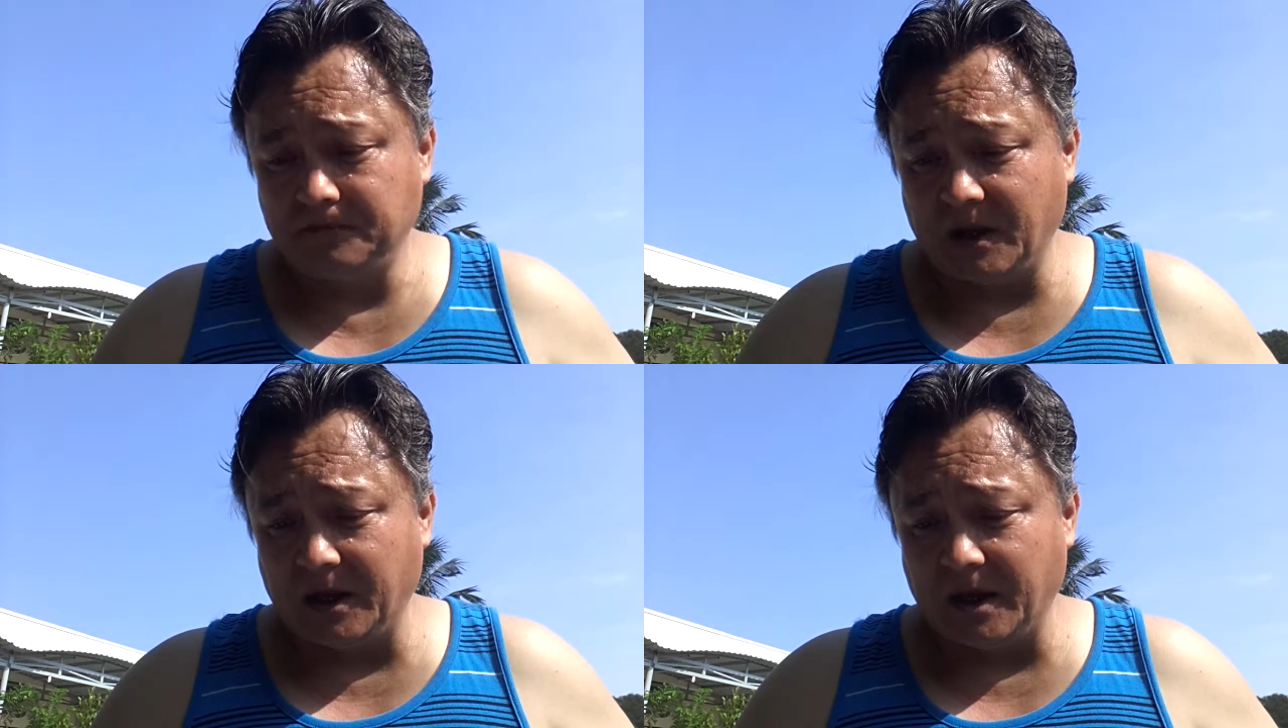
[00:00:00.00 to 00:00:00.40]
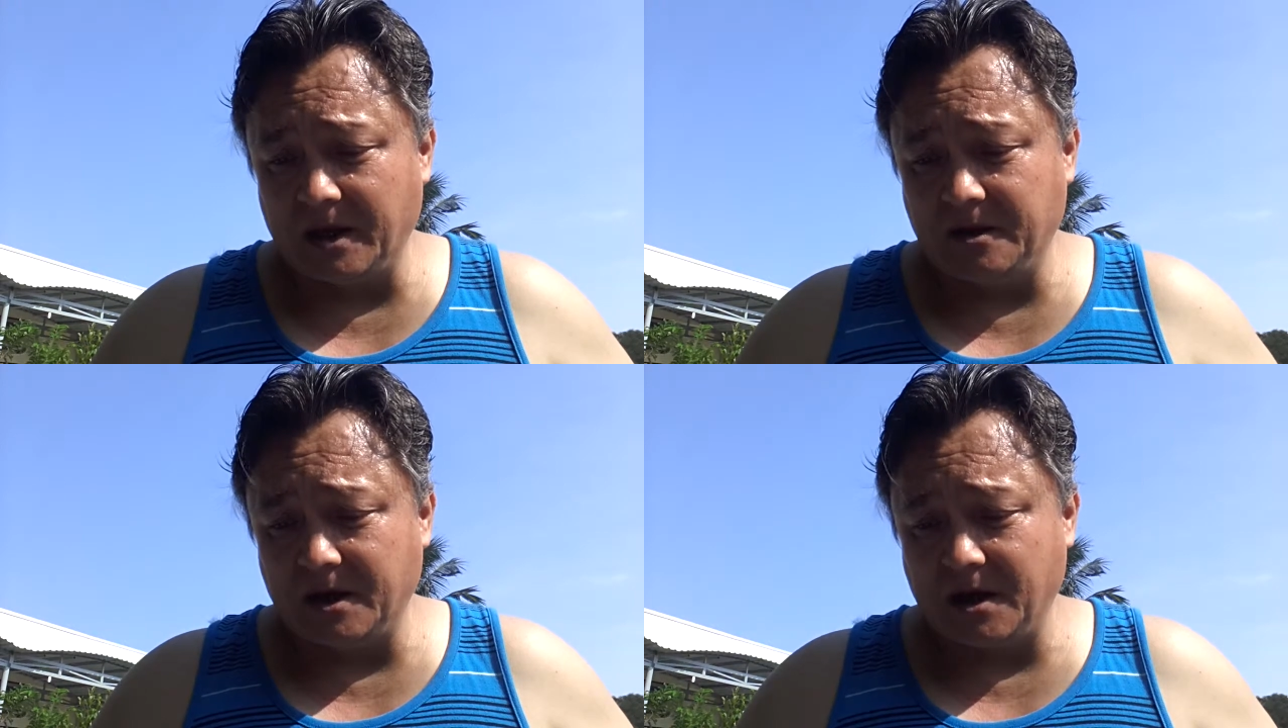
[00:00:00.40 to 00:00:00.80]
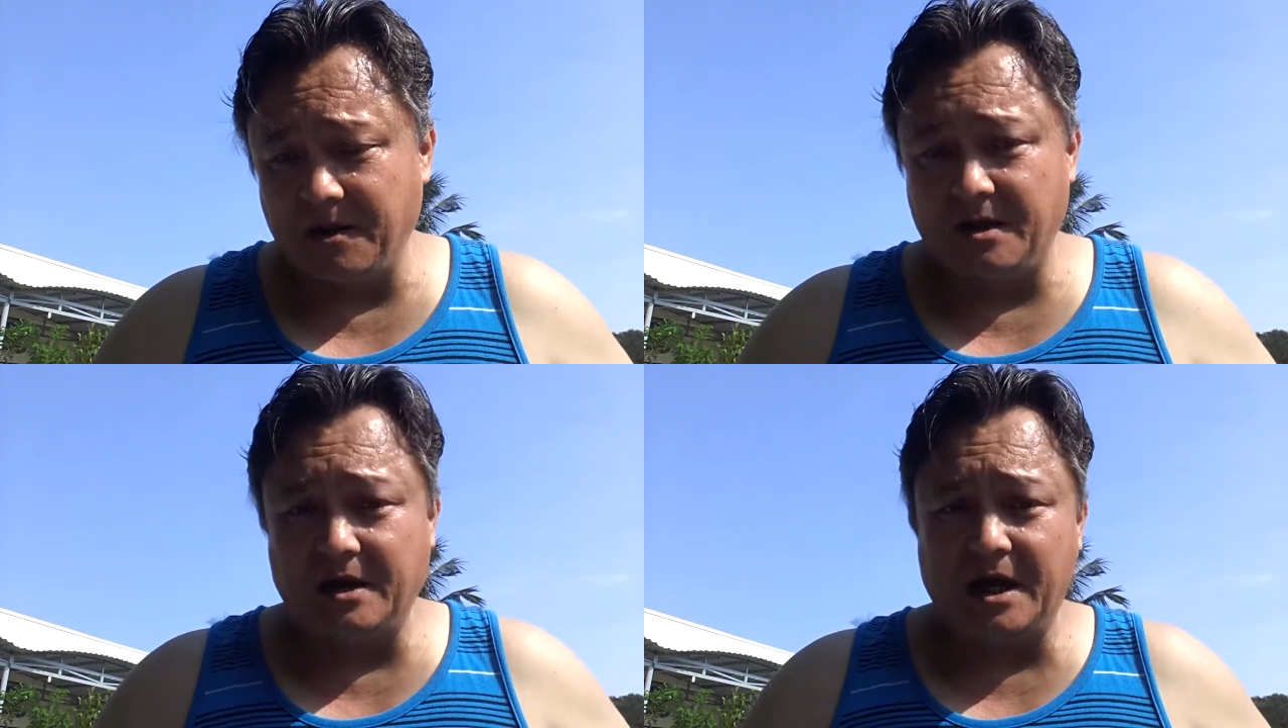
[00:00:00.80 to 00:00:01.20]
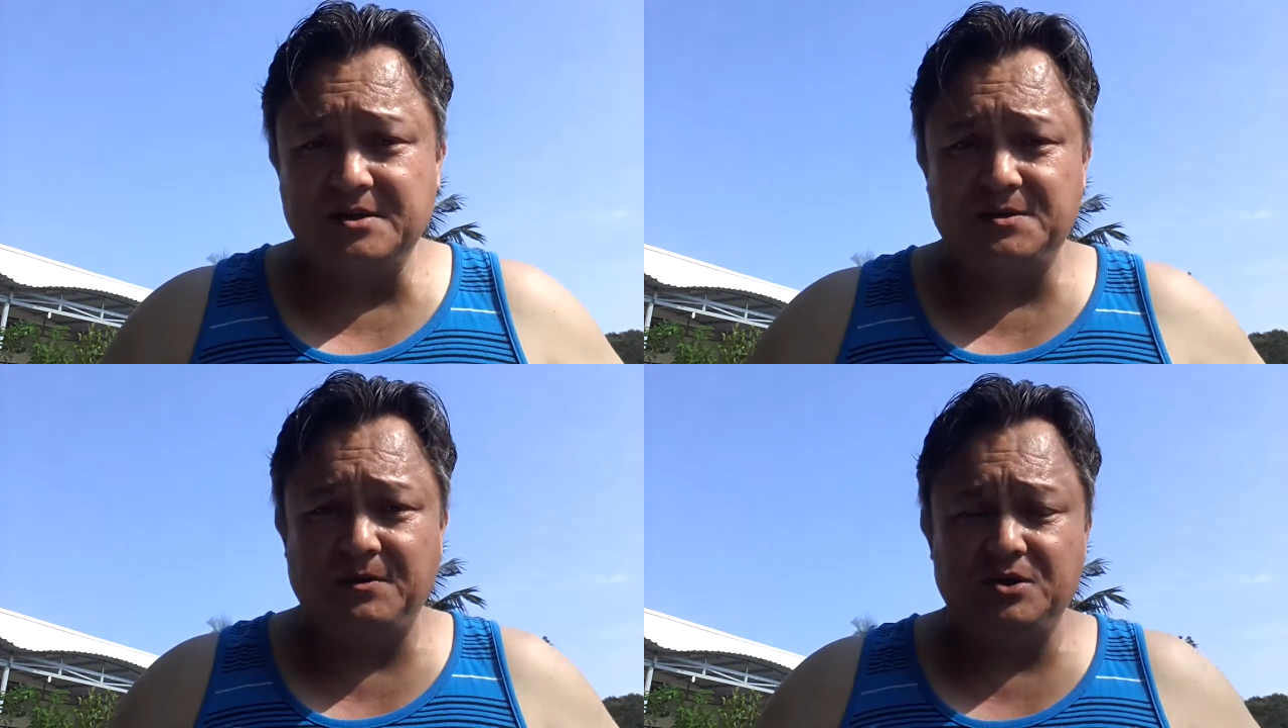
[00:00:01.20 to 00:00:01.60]
Then I
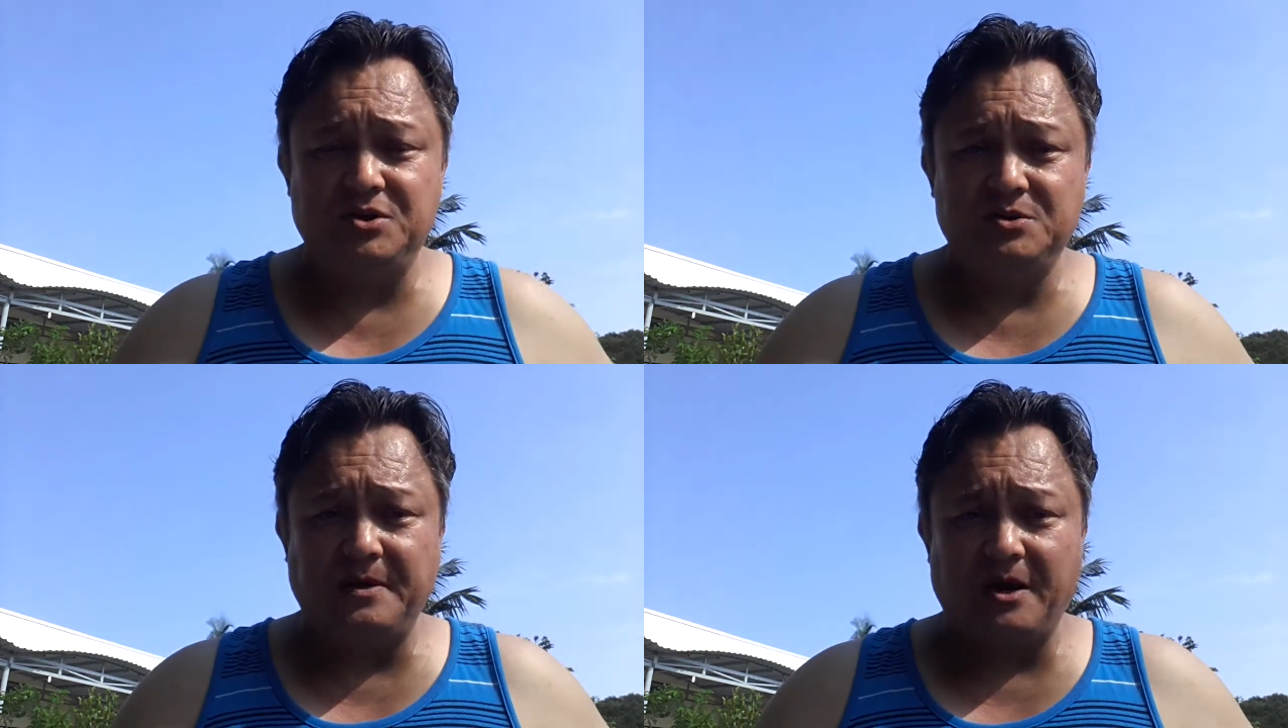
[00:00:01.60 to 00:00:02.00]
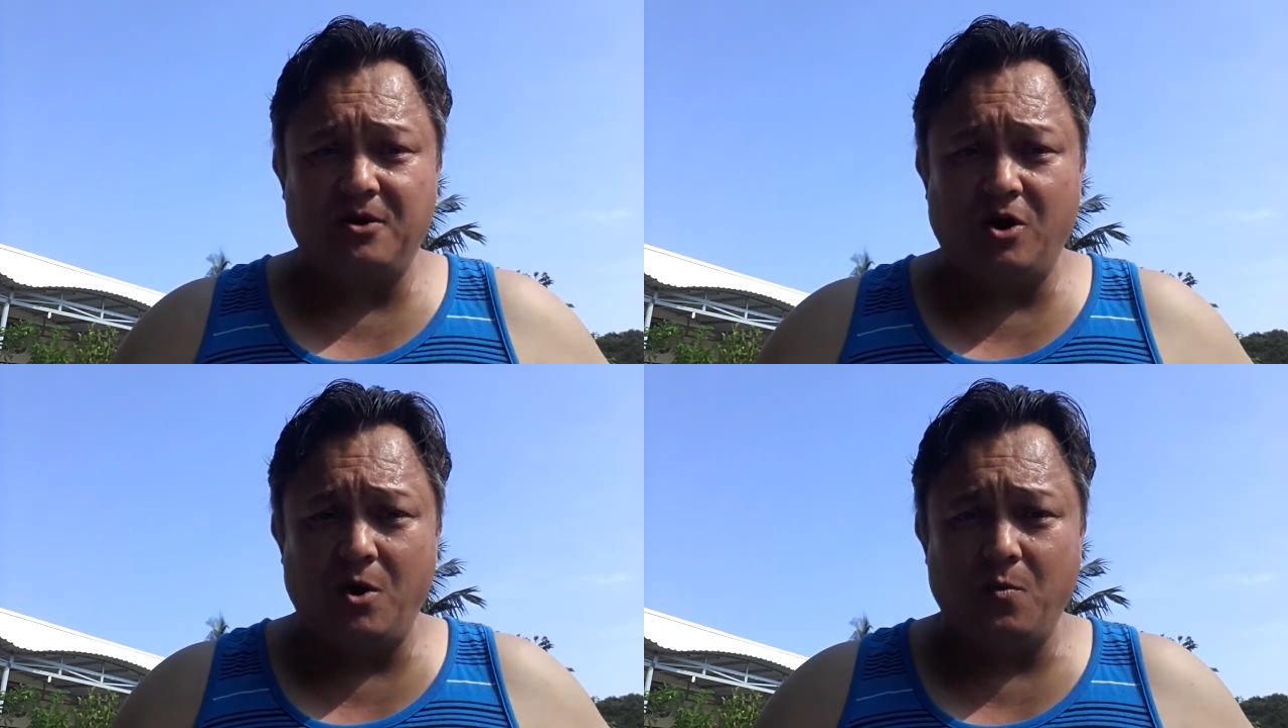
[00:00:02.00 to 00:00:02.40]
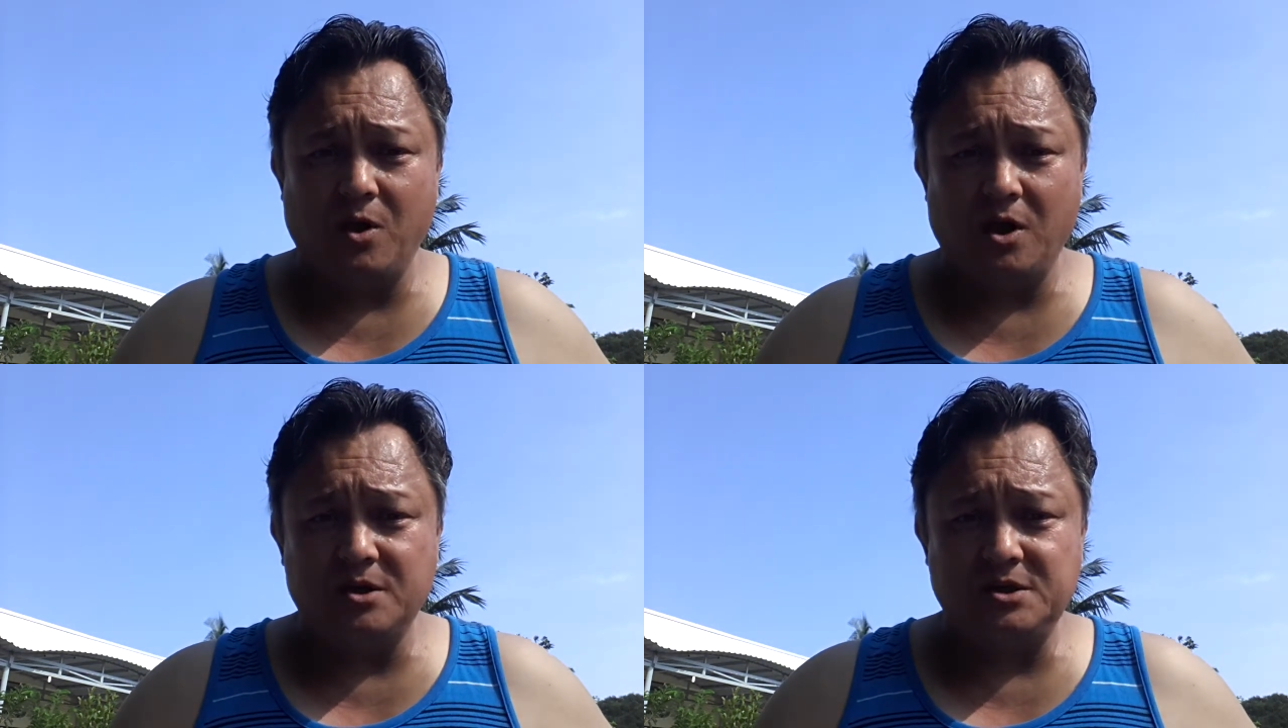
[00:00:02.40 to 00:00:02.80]
had some issues back home where